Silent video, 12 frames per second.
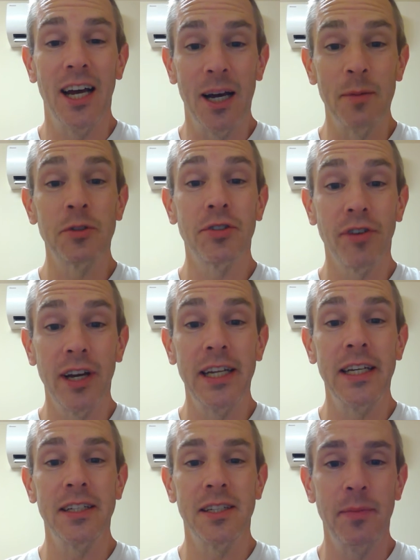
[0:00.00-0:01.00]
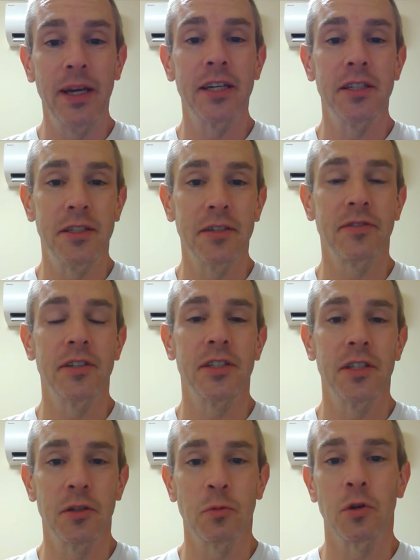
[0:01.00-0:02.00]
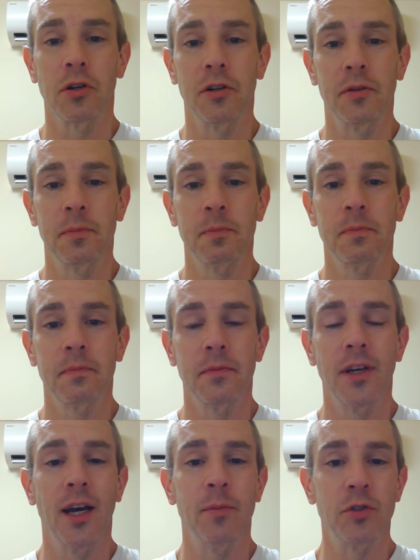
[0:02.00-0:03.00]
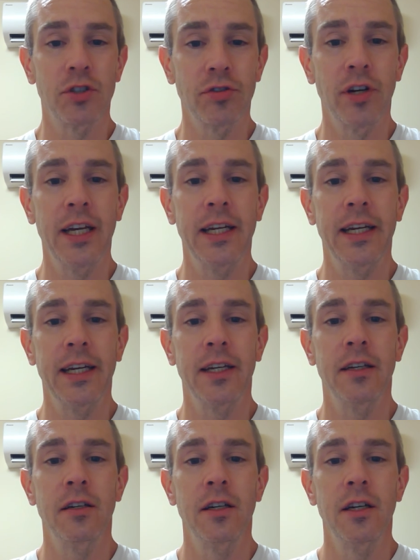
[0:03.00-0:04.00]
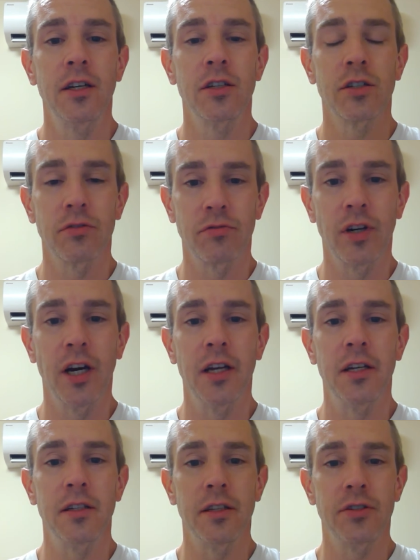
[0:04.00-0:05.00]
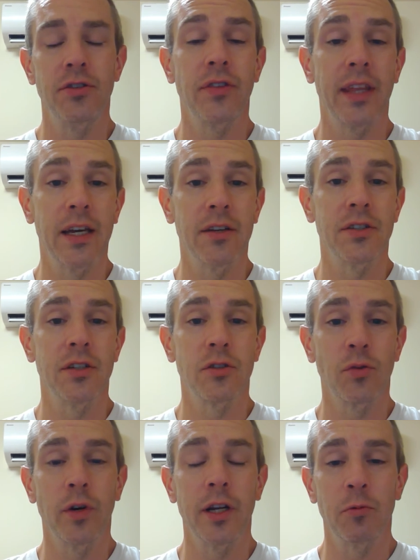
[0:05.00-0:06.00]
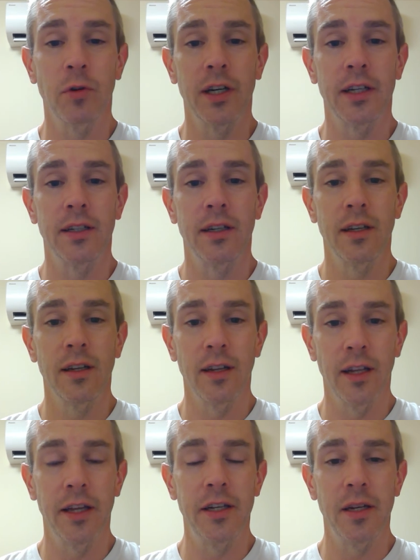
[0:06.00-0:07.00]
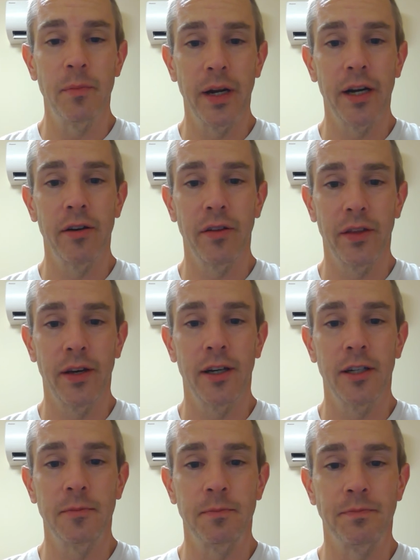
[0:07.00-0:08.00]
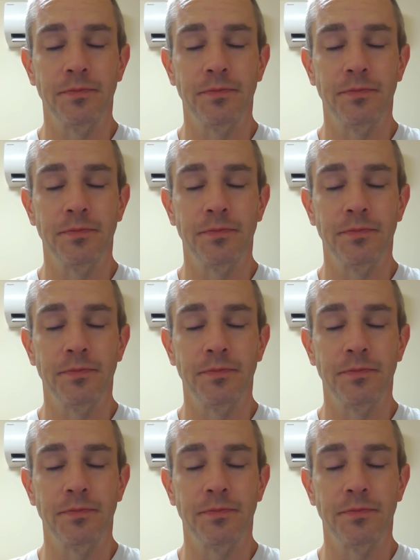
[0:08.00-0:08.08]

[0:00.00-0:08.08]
I'm training to make a difference in the world. I'm training to run the 2021 London Marathon